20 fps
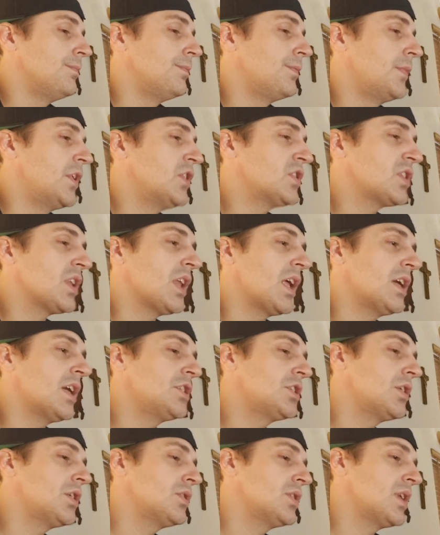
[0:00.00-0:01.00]
There's a lot of
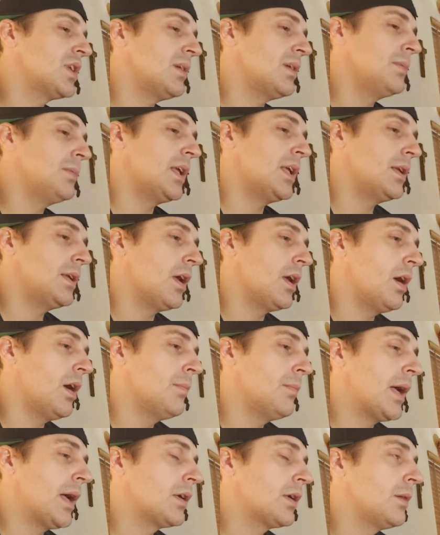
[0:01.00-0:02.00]
shows that I'm getting caught
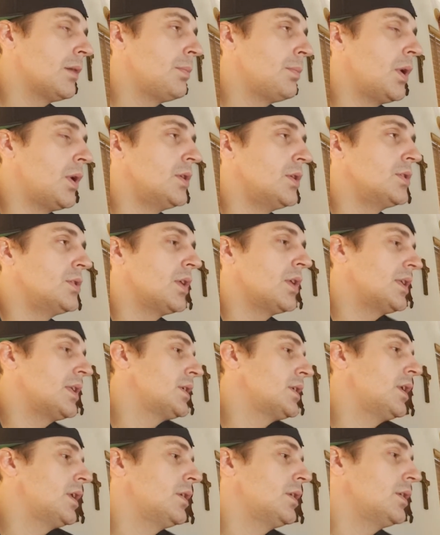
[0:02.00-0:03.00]
back up on, so that's
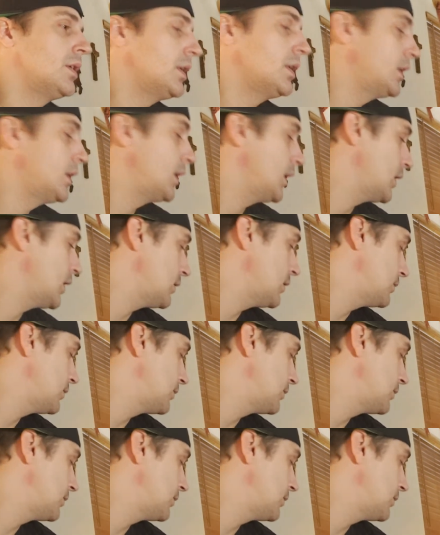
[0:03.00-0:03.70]
another good thing